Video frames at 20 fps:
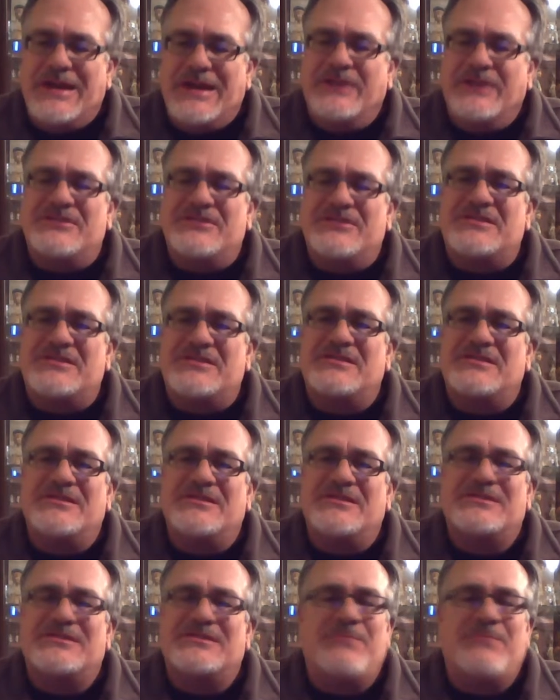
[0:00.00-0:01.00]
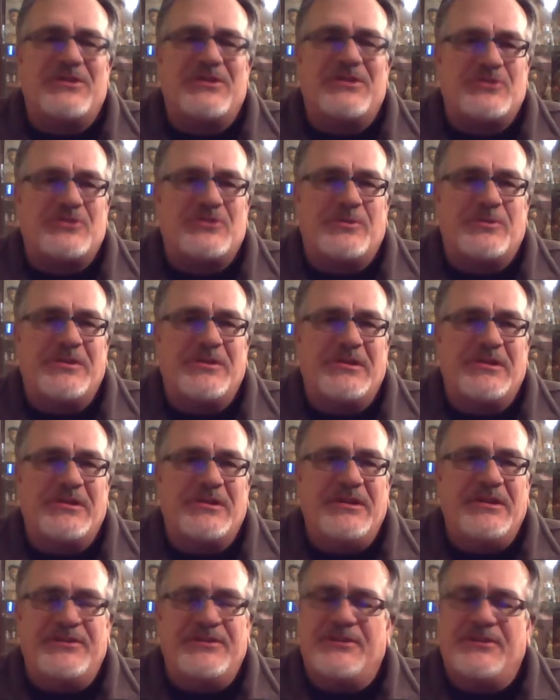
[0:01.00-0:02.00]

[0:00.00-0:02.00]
This is a special release.